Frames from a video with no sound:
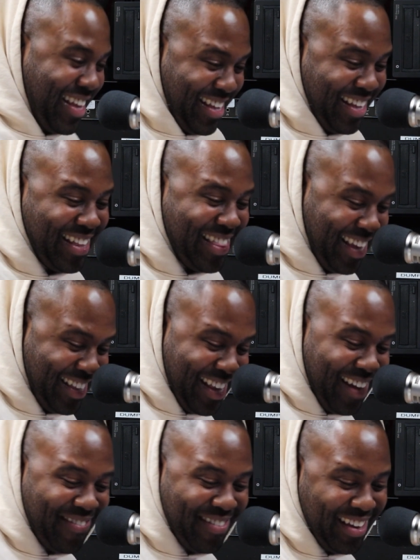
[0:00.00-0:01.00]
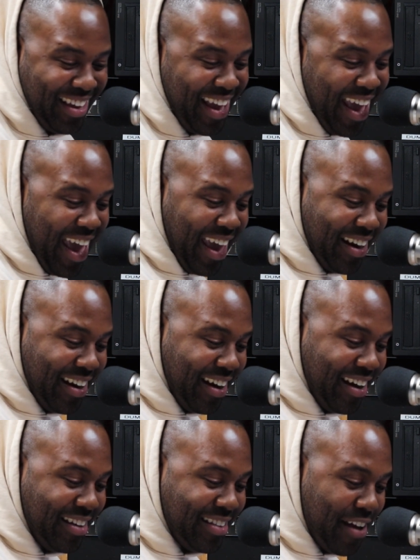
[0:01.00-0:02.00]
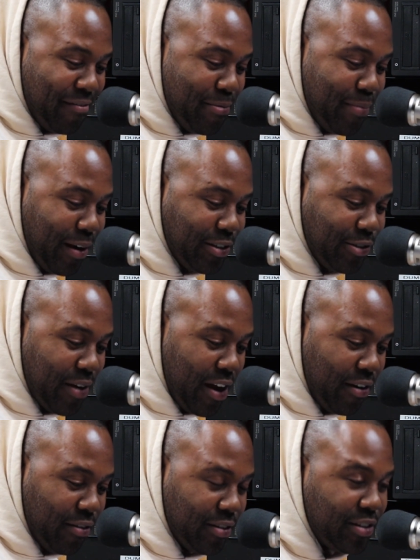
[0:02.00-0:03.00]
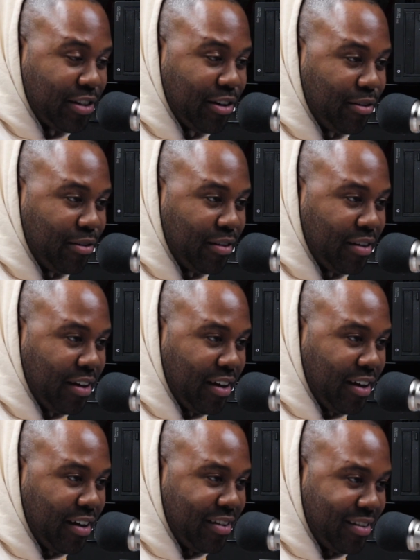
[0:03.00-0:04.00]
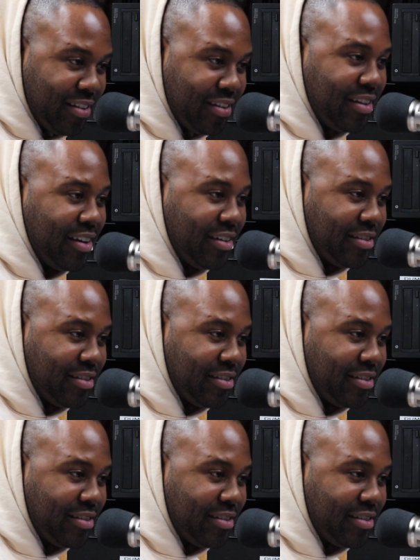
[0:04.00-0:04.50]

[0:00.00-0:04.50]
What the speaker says: They definitely, and he definitely brought you out on the show the other day.